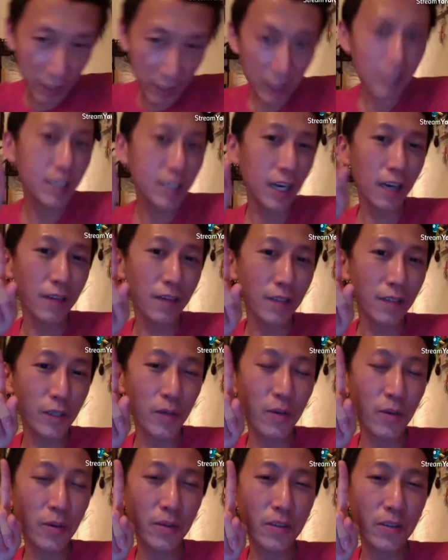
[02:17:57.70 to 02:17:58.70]
the Ten of
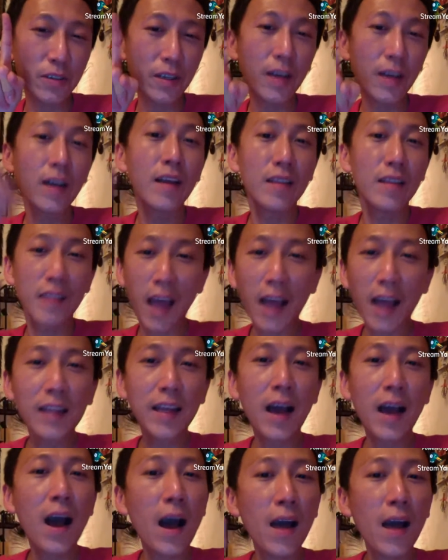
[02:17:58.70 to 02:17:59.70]
Swords. That
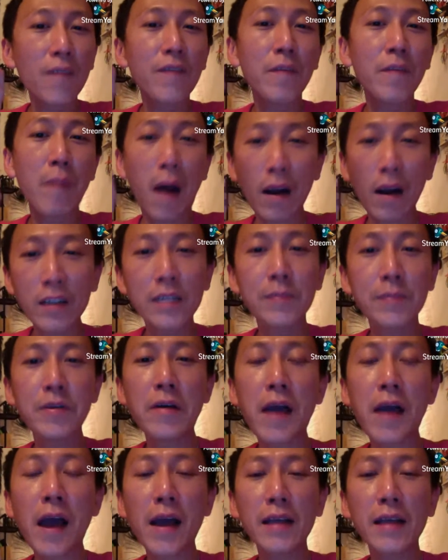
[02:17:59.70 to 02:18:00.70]
guy from
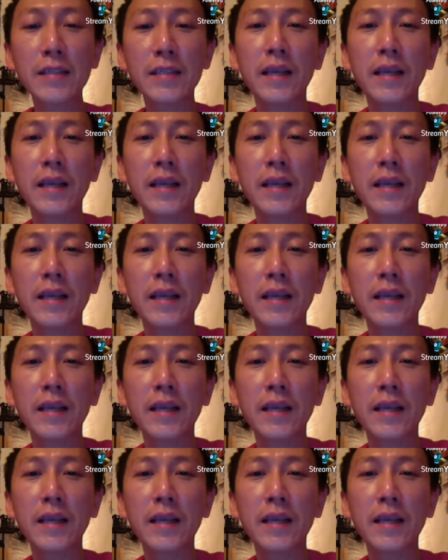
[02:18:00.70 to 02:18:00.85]
RWS